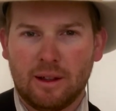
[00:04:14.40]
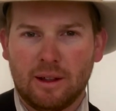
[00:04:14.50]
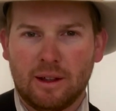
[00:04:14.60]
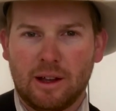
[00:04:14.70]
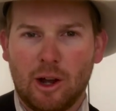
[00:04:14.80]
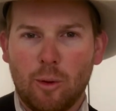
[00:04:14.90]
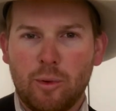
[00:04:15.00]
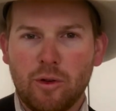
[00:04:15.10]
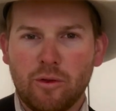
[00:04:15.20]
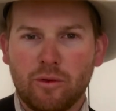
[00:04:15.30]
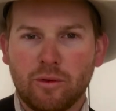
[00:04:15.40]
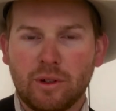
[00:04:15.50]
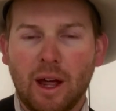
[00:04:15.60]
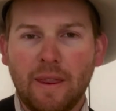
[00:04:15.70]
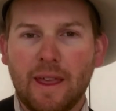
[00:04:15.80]
I hope you've
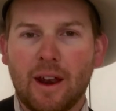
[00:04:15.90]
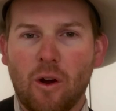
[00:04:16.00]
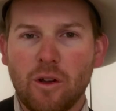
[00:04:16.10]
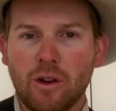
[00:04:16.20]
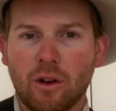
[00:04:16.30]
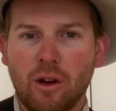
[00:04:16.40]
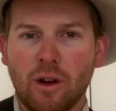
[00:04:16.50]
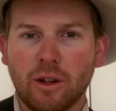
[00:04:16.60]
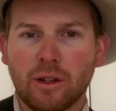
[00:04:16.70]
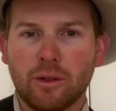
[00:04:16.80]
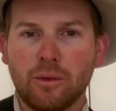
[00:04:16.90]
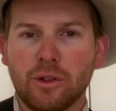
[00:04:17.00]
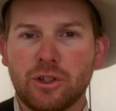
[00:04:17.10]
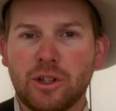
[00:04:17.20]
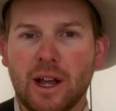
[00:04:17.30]
done that all year long through
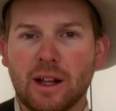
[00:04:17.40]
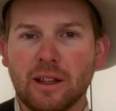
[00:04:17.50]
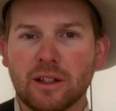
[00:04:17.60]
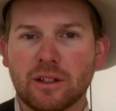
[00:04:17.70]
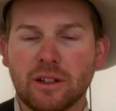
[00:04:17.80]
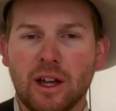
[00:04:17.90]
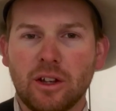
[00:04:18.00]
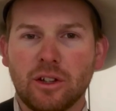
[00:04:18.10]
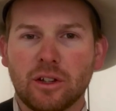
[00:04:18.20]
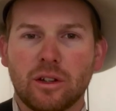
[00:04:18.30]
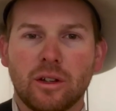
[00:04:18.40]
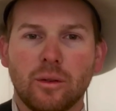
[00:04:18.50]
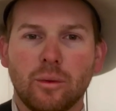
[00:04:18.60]
this checklist and not just